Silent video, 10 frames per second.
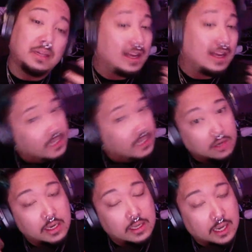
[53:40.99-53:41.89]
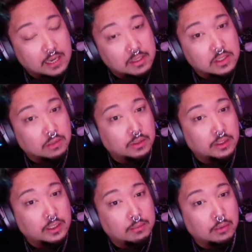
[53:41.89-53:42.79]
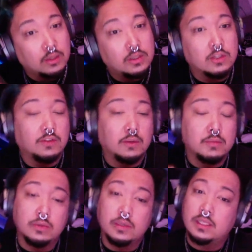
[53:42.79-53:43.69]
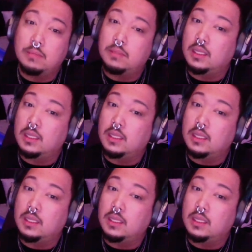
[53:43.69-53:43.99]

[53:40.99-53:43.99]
Planetary alignments are really important. So if I'm doing something